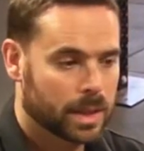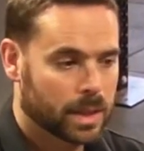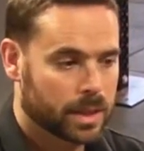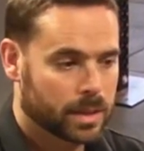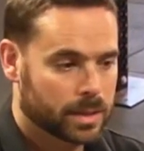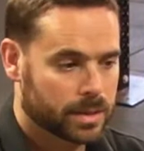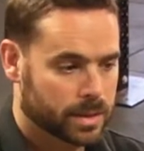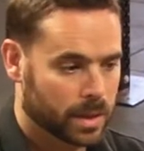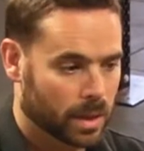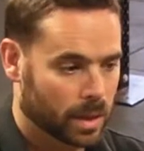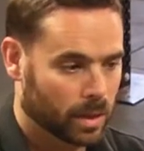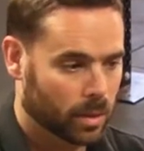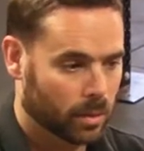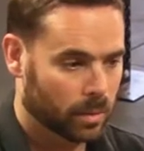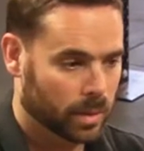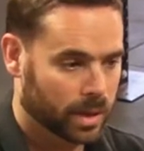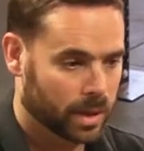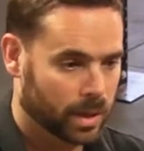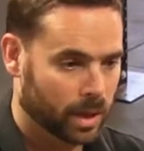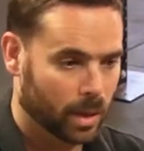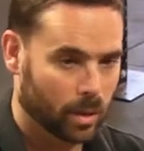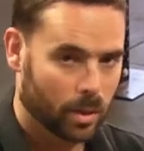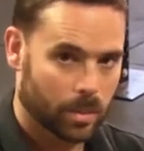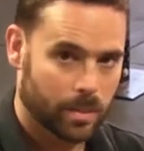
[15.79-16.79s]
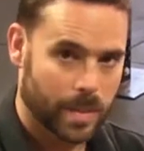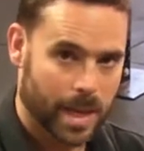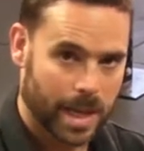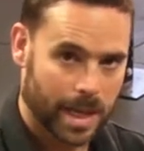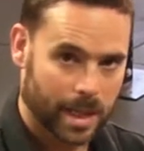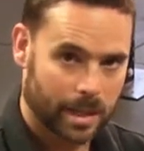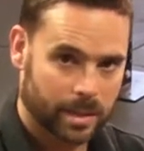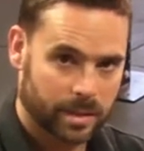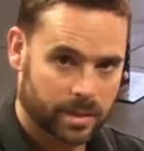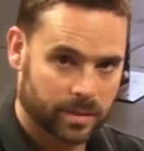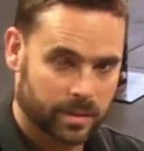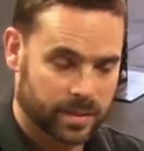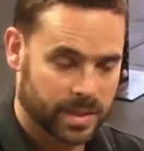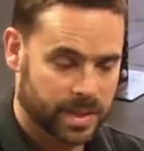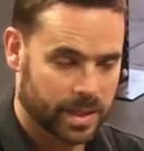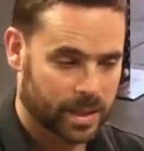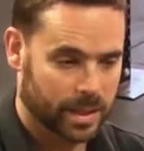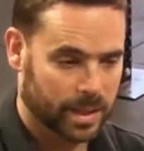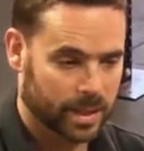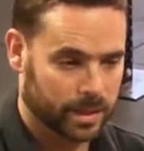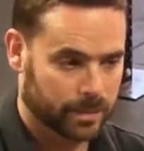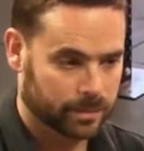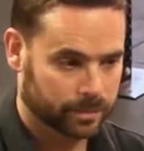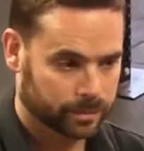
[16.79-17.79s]
So with lower backs,
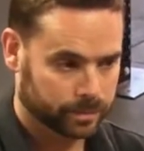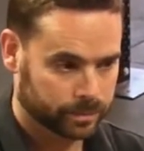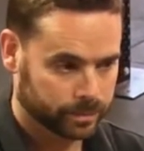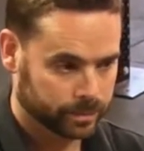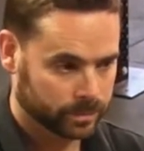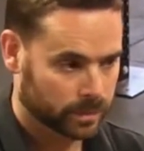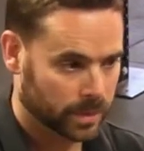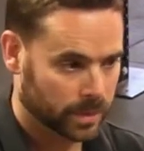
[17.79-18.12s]
obviously,